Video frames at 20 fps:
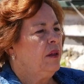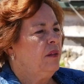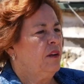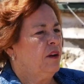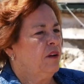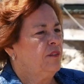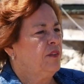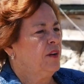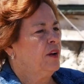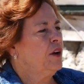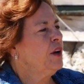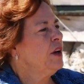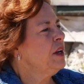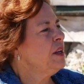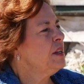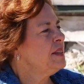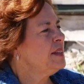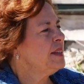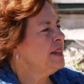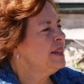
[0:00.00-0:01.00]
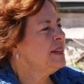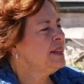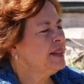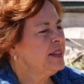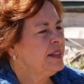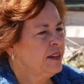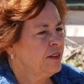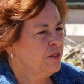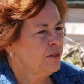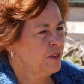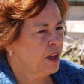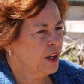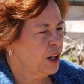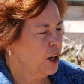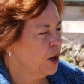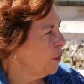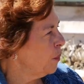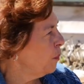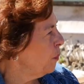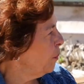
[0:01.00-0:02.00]
they're very sensitive. They
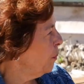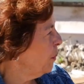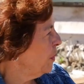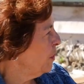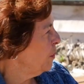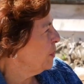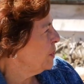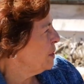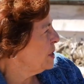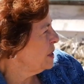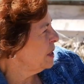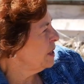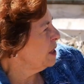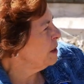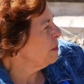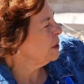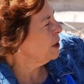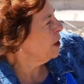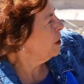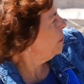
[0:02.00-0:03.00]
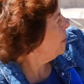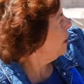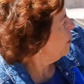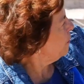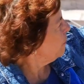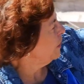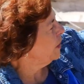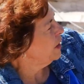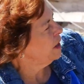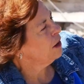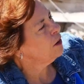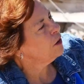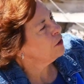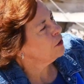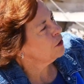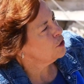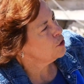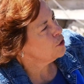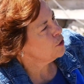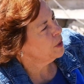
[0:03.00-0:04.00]
go, when we see them come off the hill
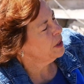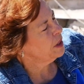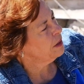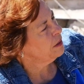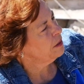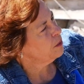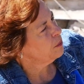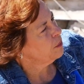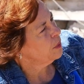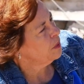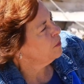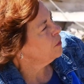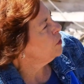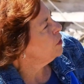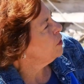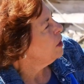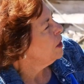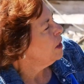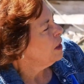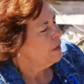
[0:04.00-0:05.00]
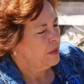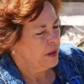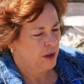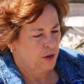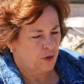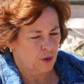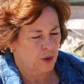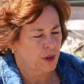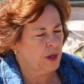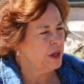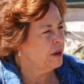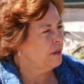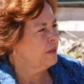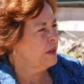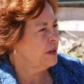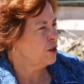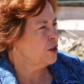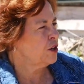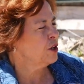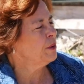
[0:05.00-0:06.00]
to drink in the river, they drink and
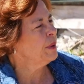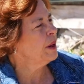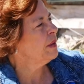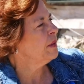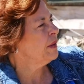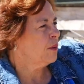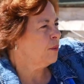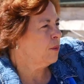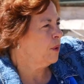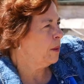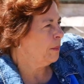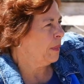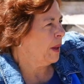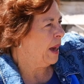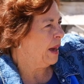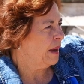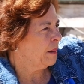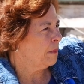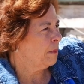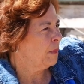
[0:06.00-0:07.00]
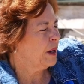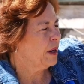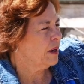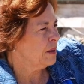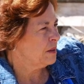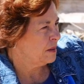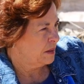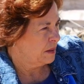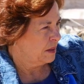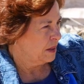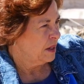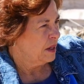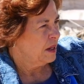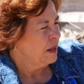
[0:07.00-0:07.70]
they turn around they run back because